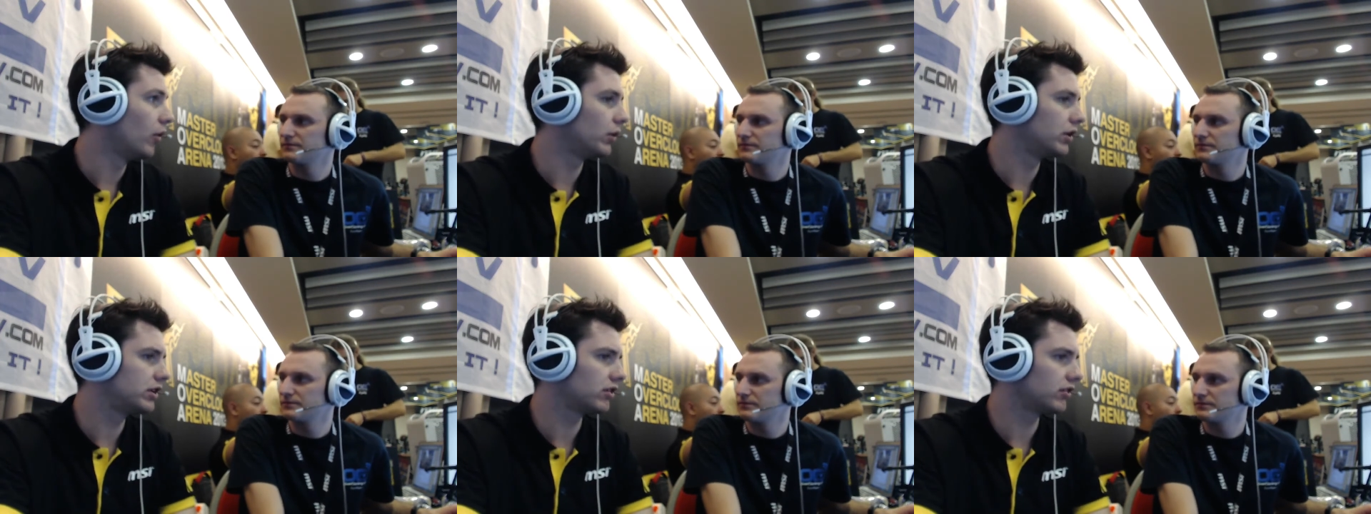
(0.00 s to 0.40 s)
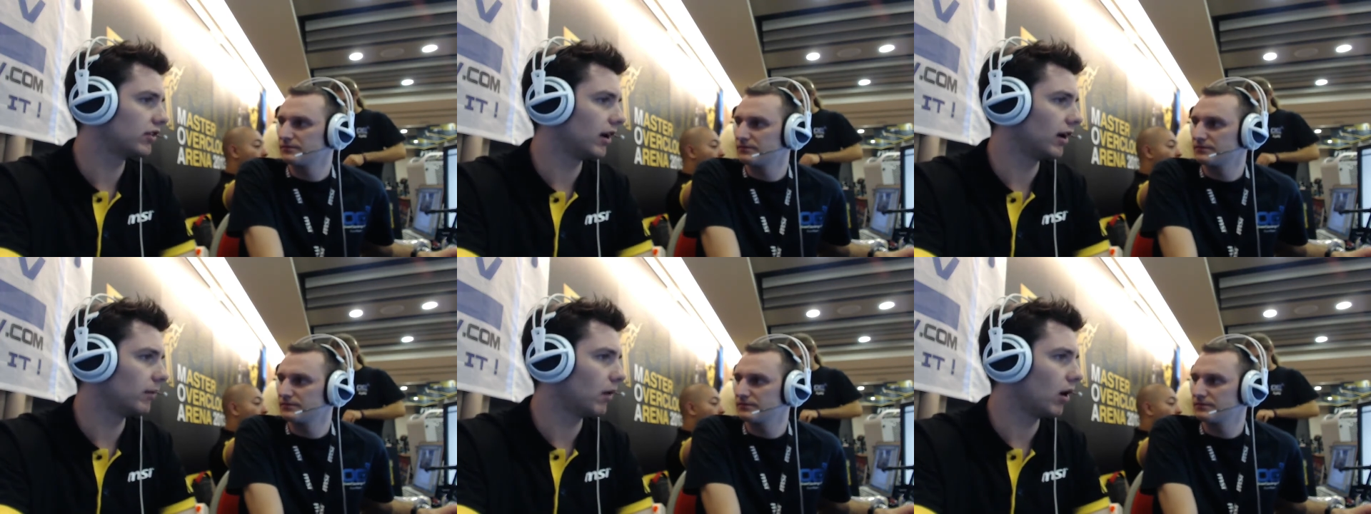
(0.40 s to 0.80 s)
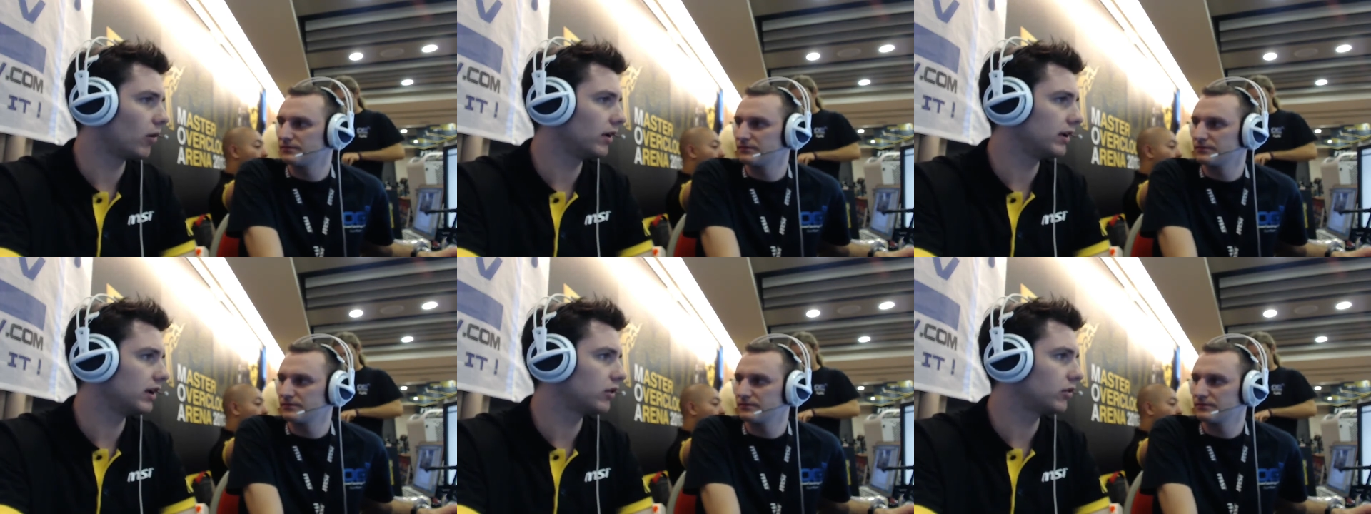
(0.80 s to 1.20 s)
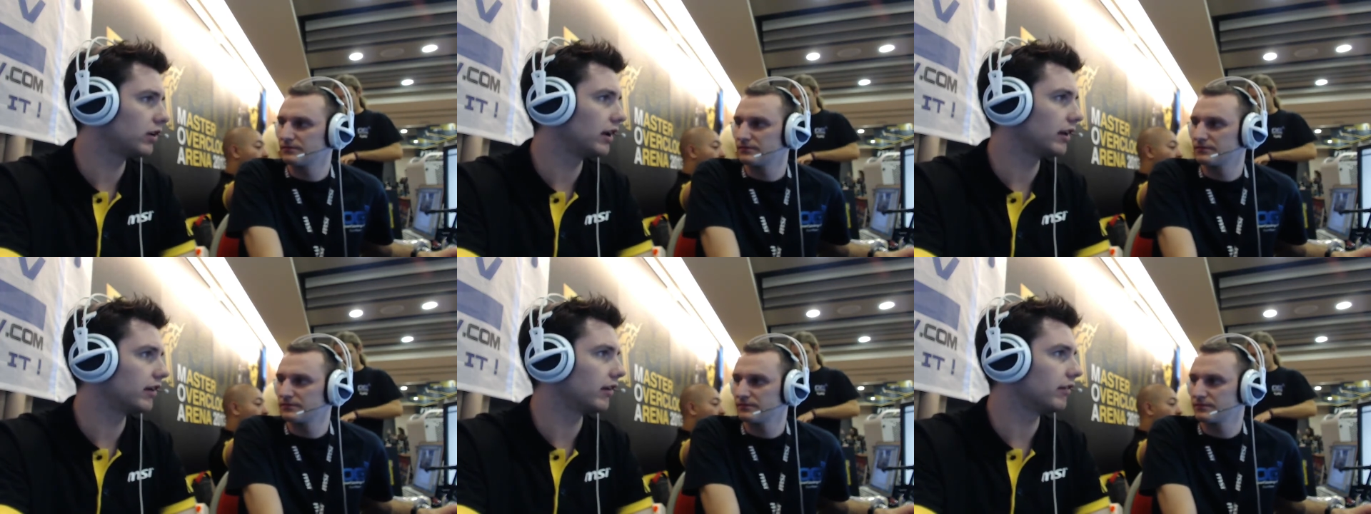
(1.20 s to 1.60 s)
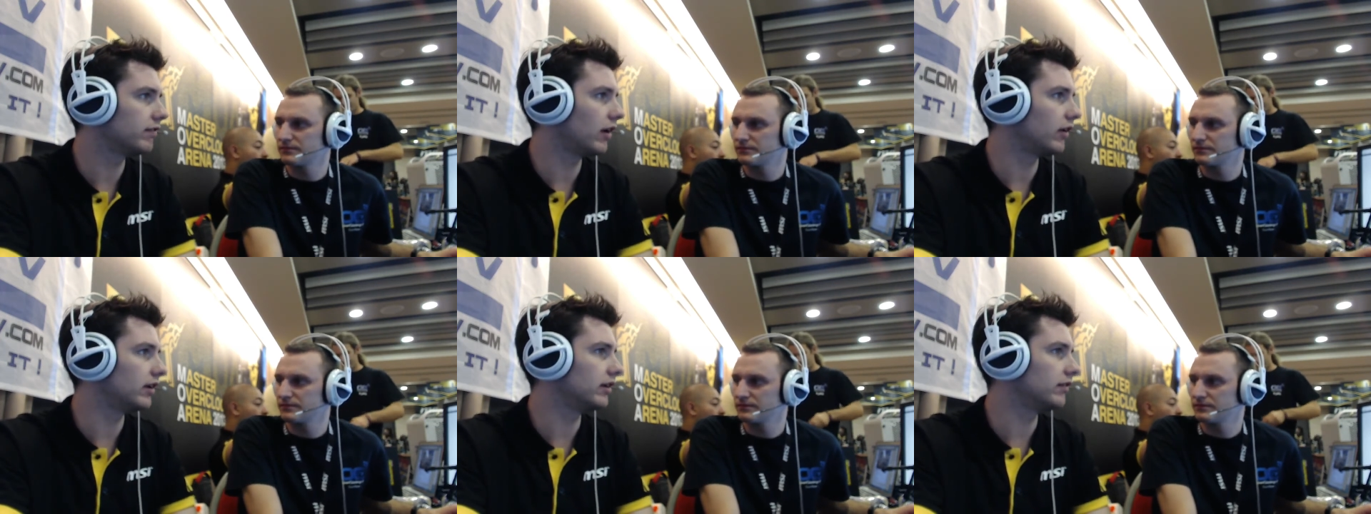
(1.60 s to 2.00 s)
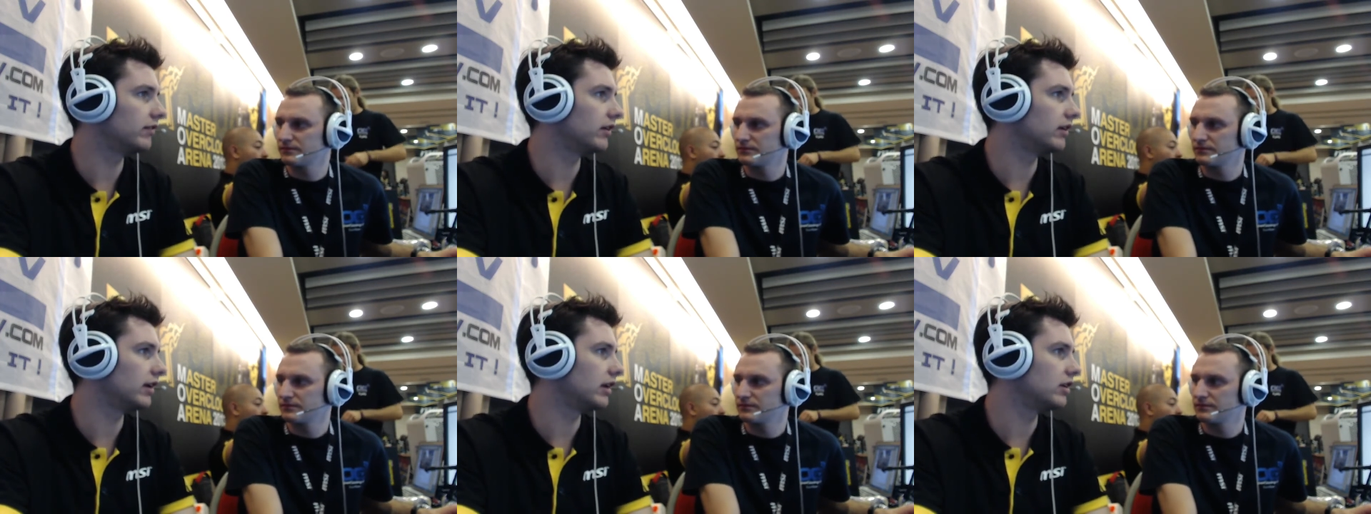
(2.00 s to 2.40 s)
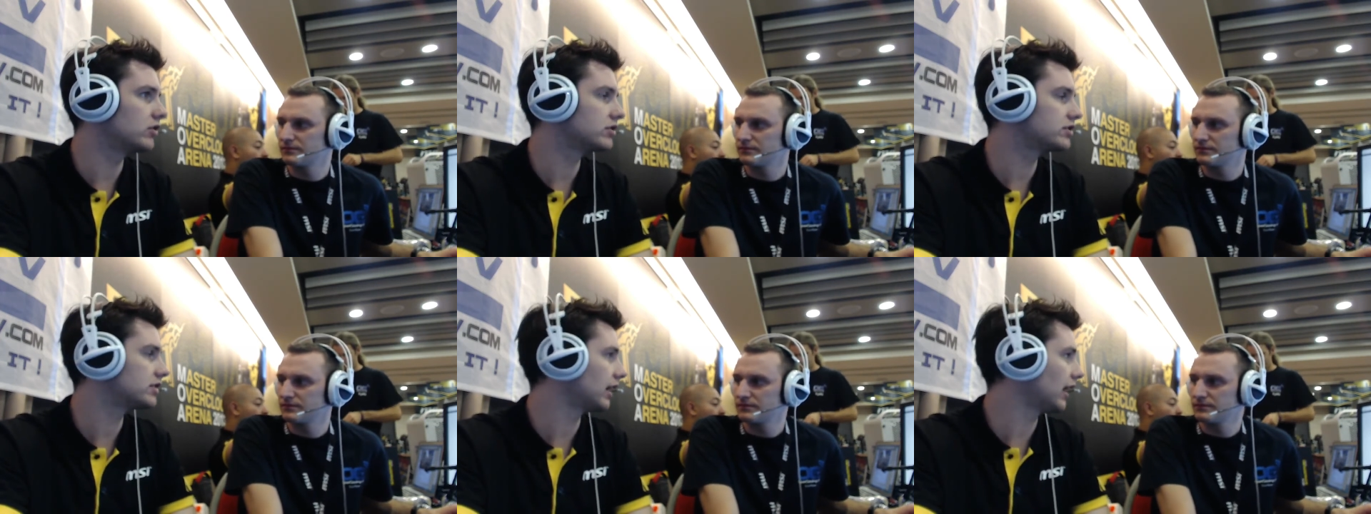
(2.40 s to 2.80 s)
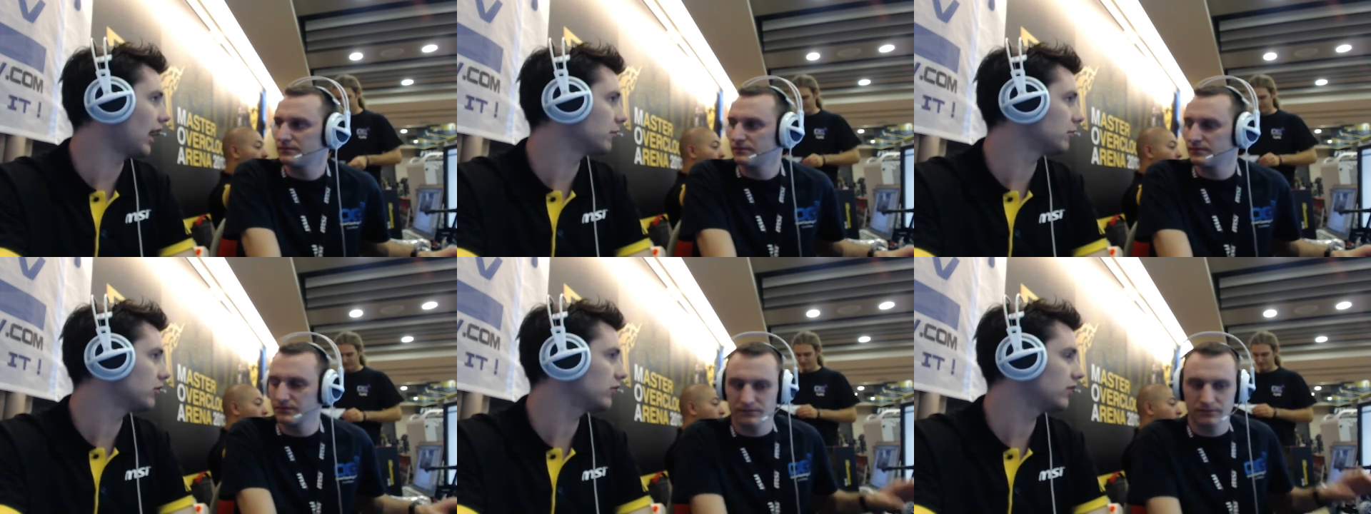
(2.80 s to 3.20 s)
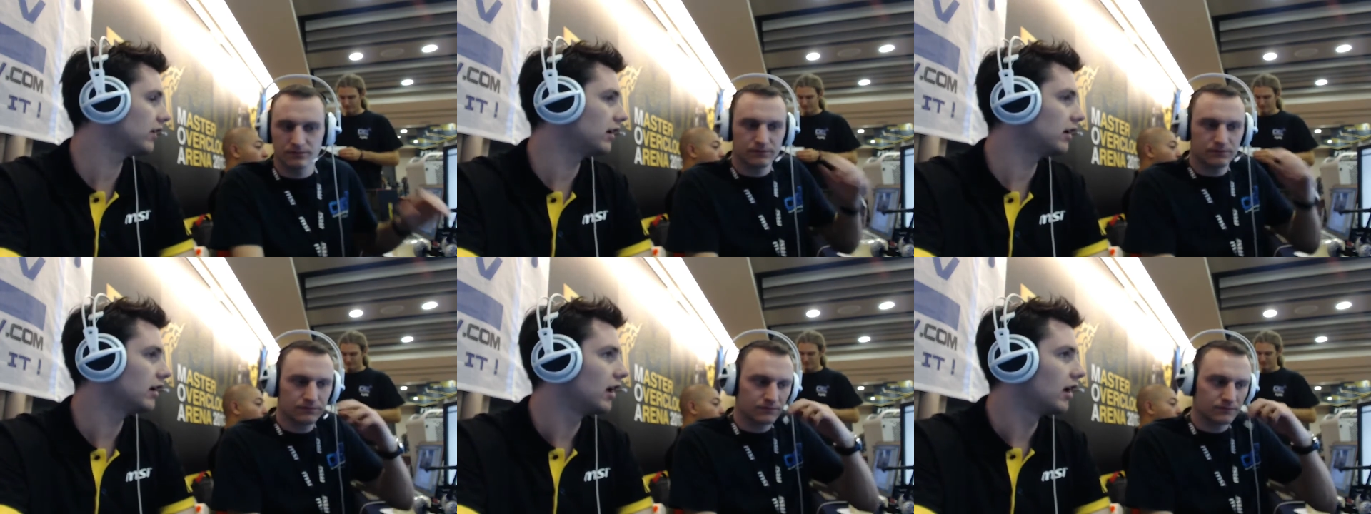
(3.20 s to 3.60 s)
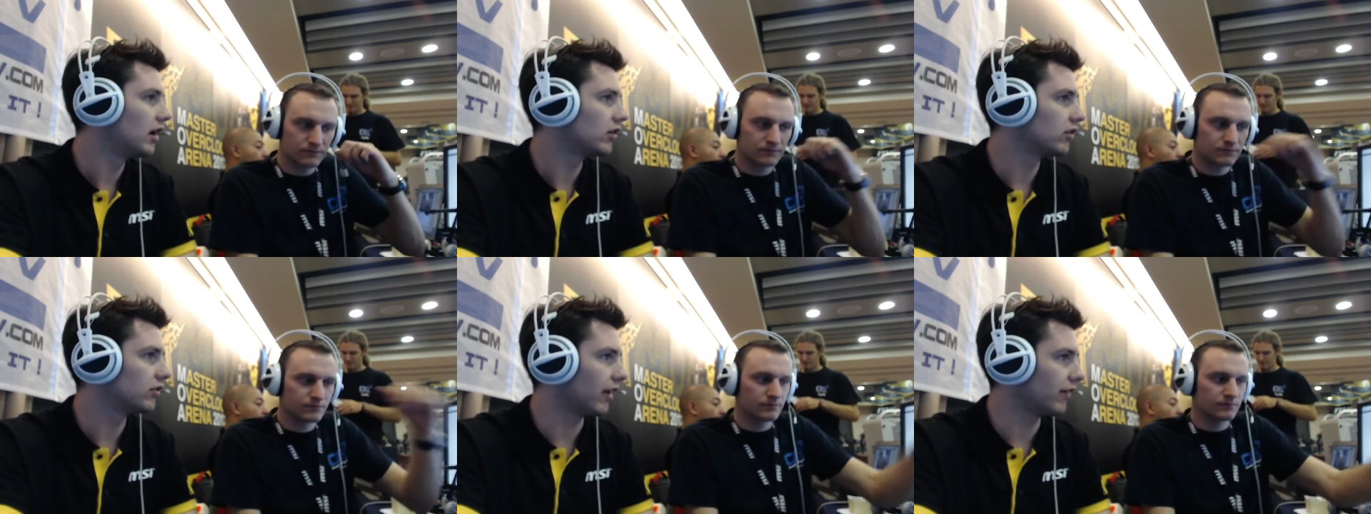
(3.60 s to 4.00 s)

Speaker 1: which is um, already creating a very very interesting atmosphere, because